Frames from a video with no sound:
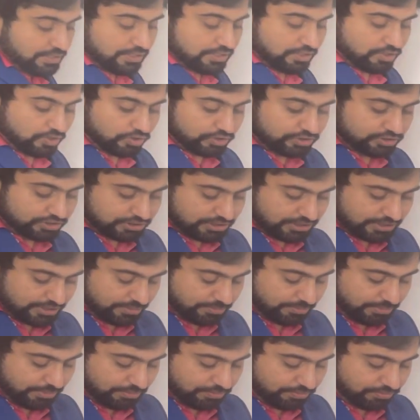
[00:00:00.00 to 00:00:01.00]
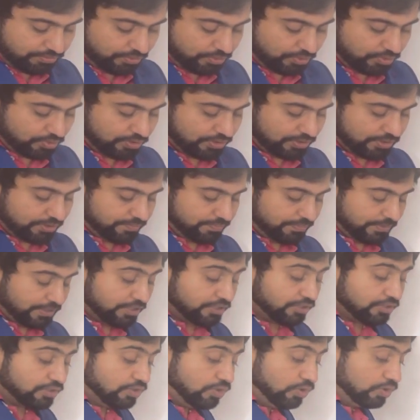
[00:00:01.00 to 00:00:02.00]
Question number four,
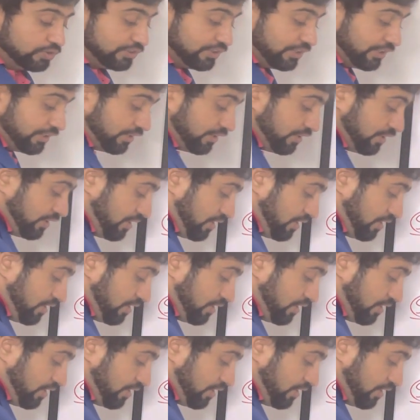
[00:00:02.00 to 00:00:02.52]
closing.